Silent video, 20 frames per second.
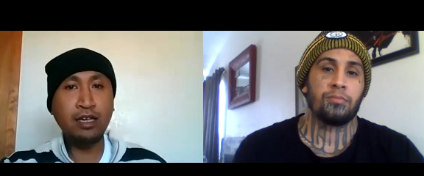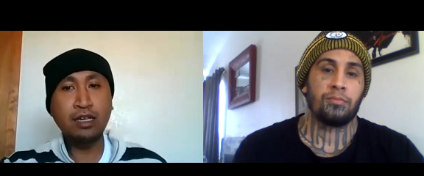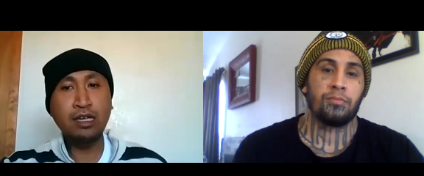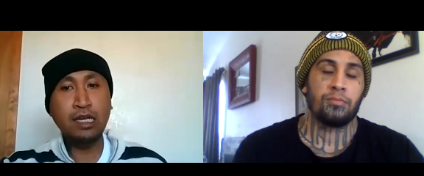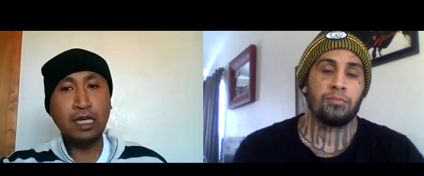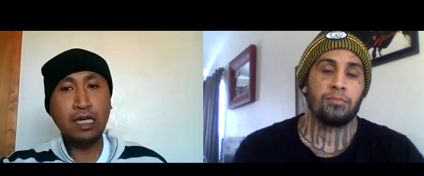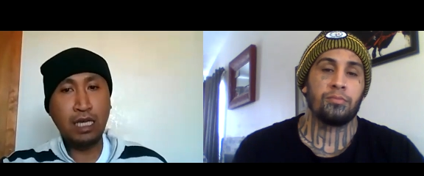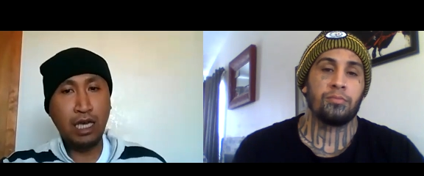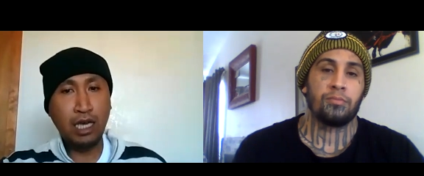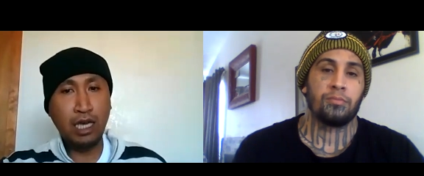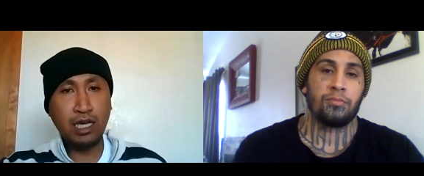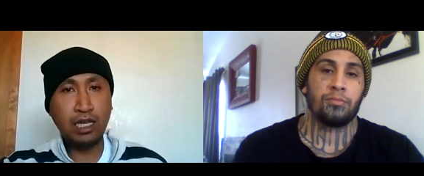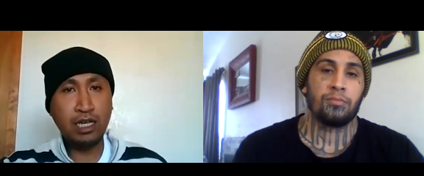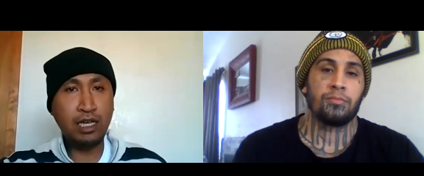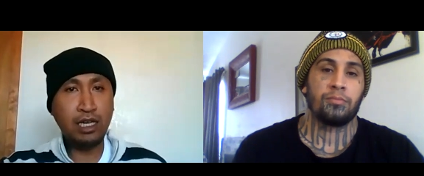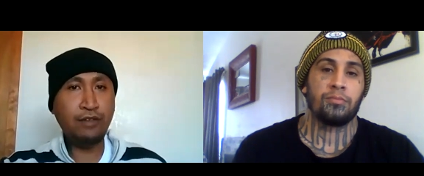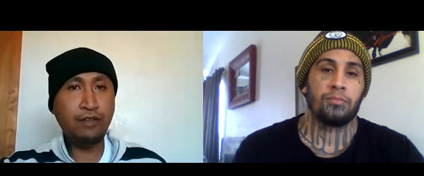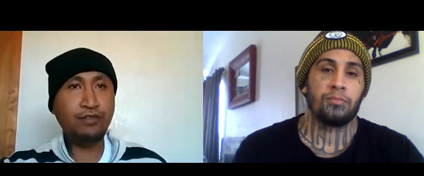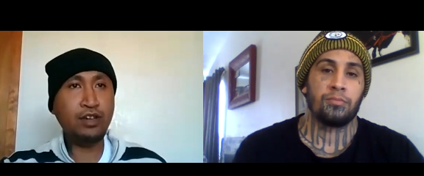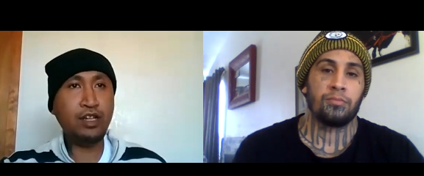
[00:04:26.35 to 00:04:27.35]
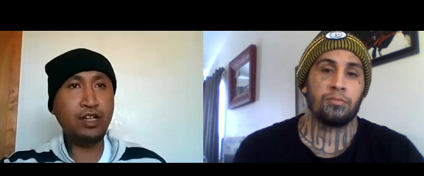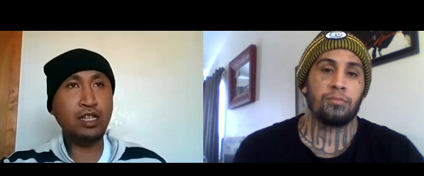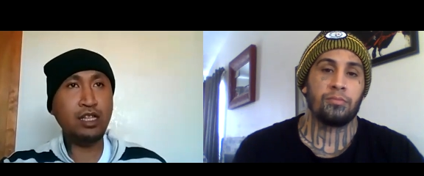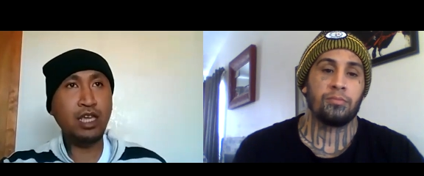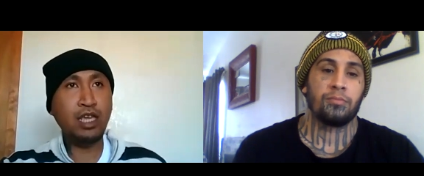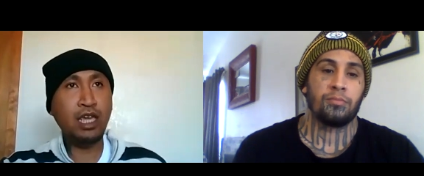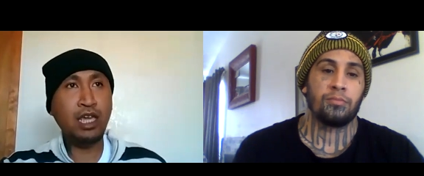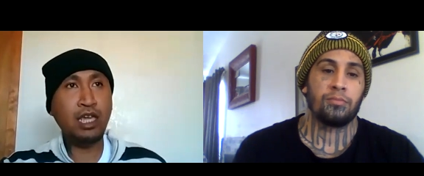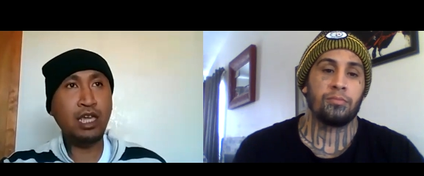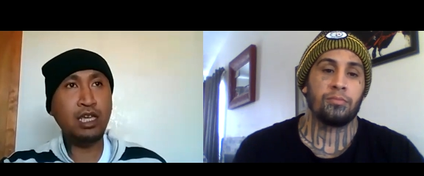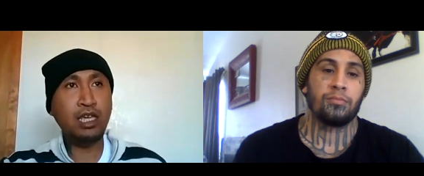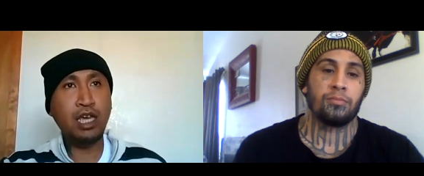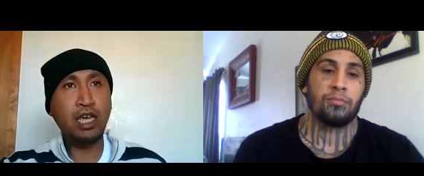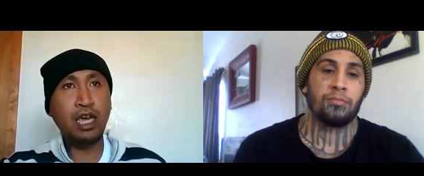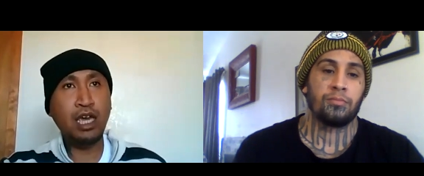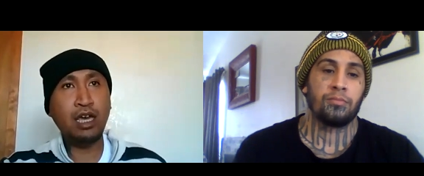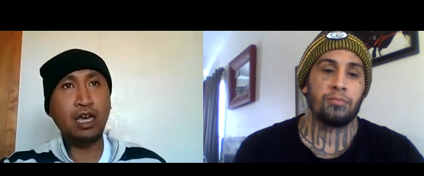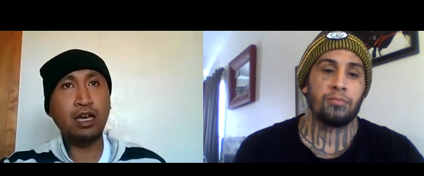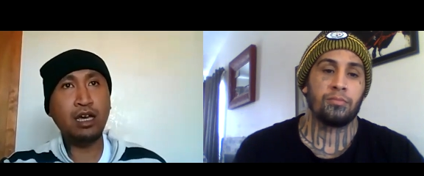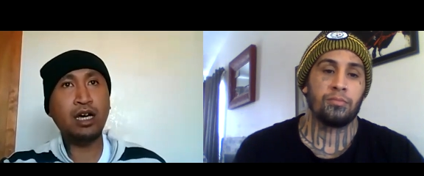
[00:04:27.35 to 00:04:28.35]
Speaker 1: It can definitely
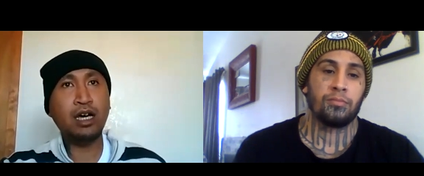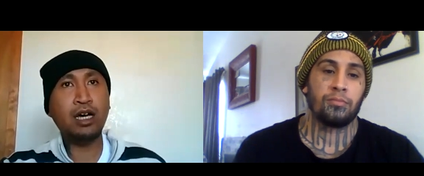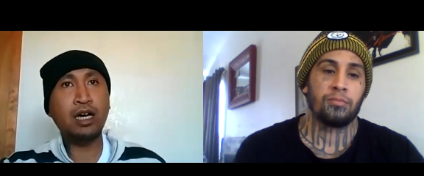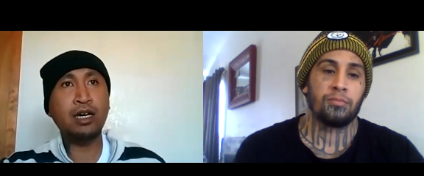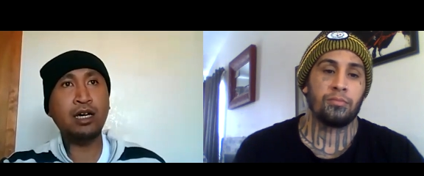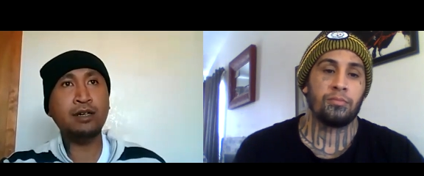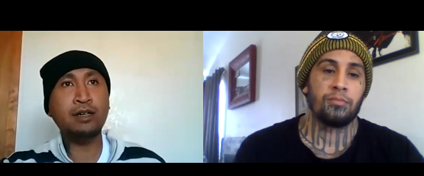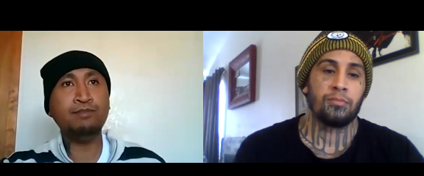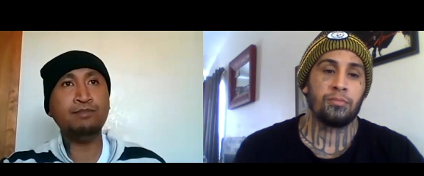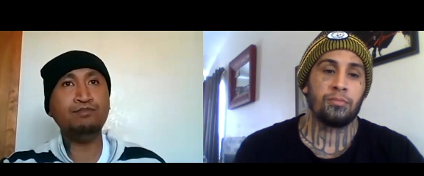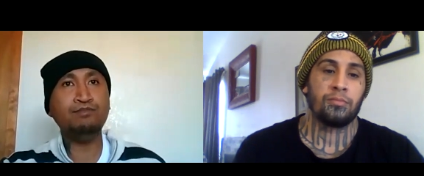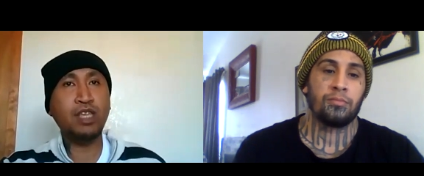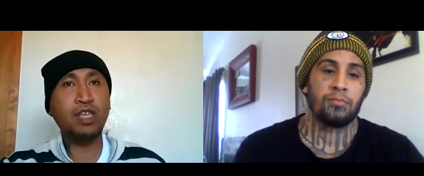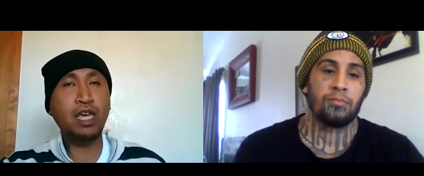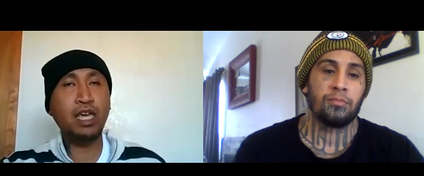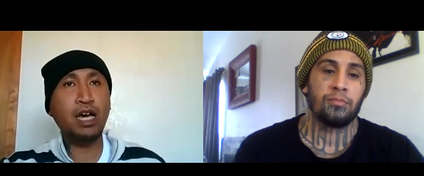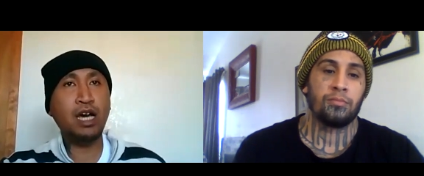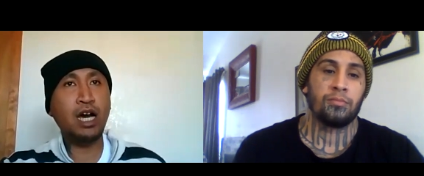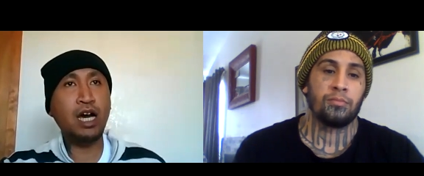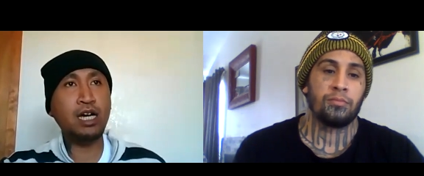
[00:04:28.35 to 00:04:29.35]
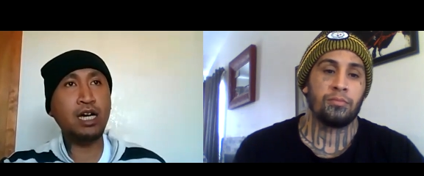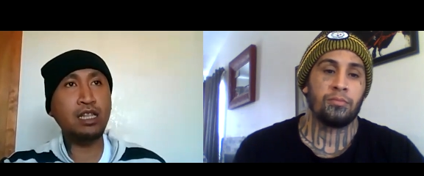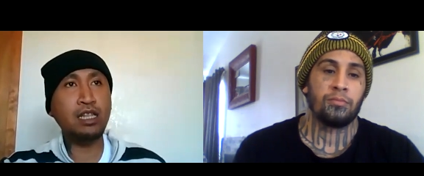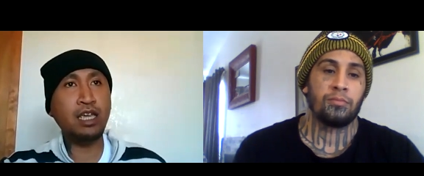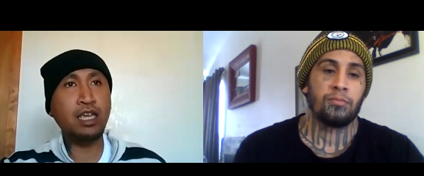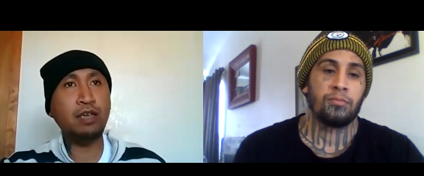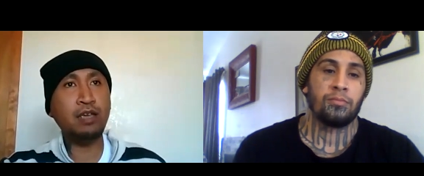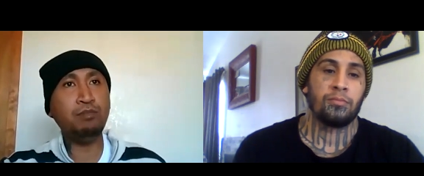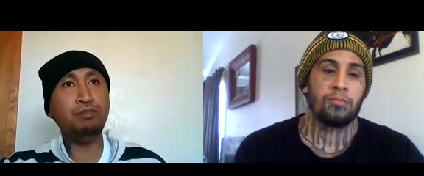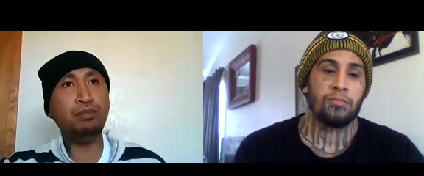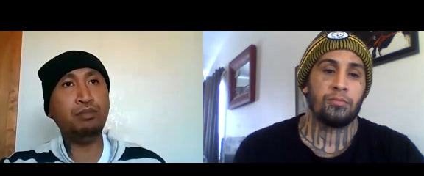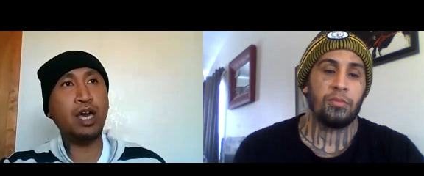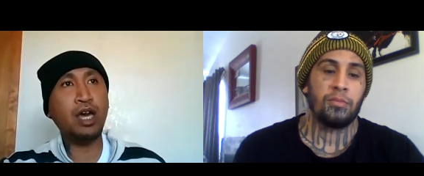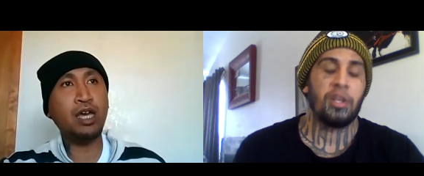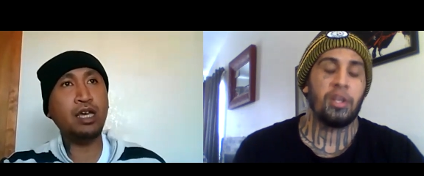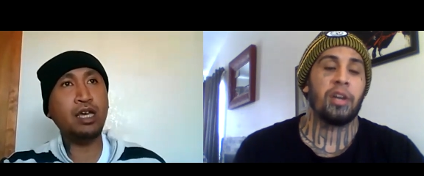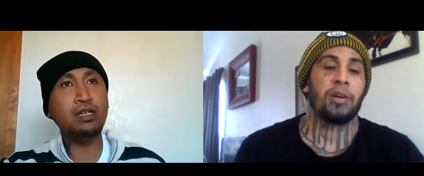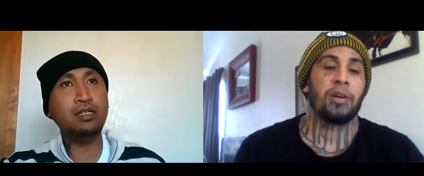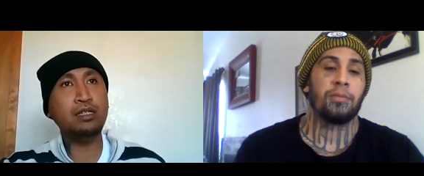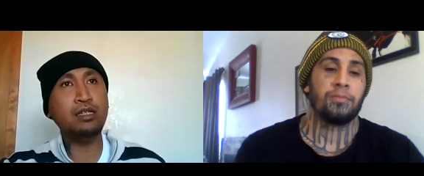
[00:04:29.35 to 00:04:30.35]
get um, get ugly. But
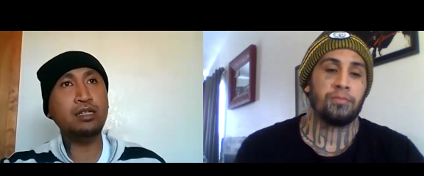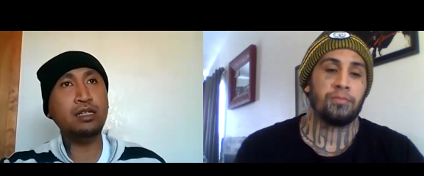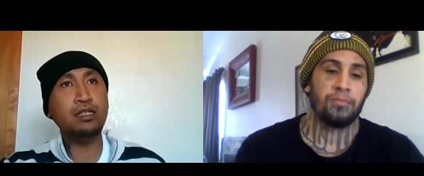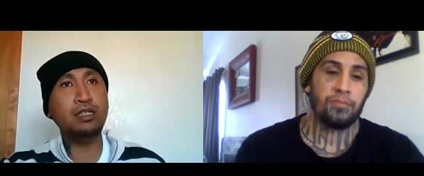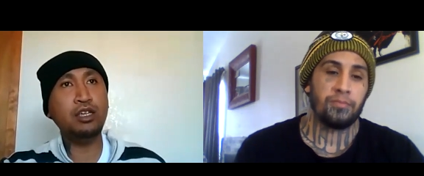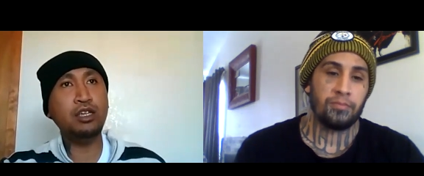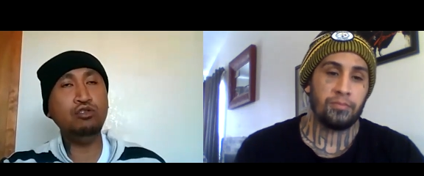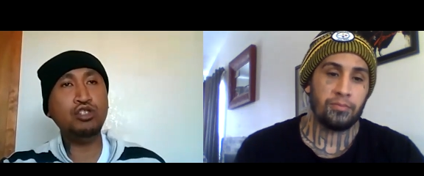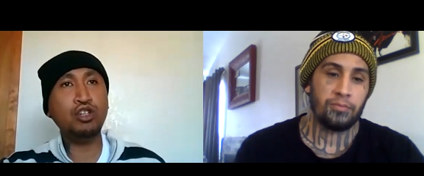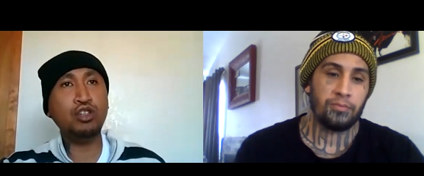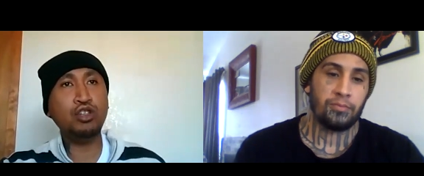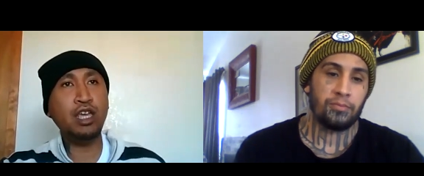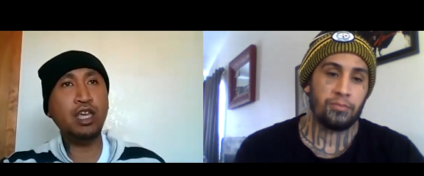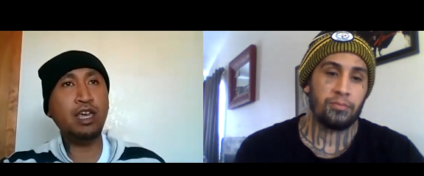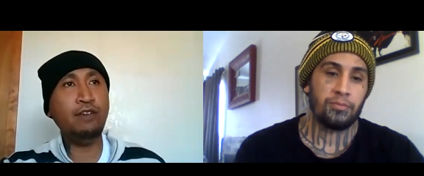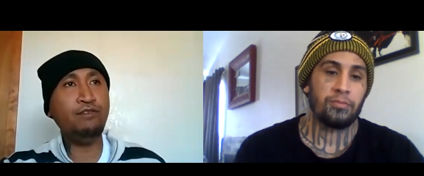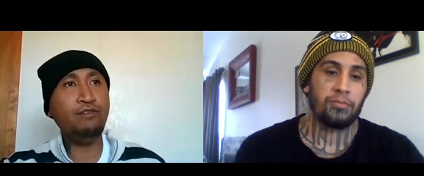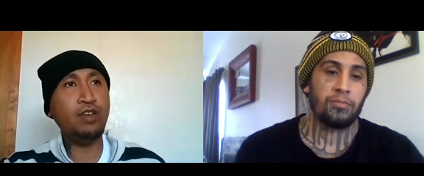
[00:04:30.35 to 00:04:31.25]
yeah. usually, if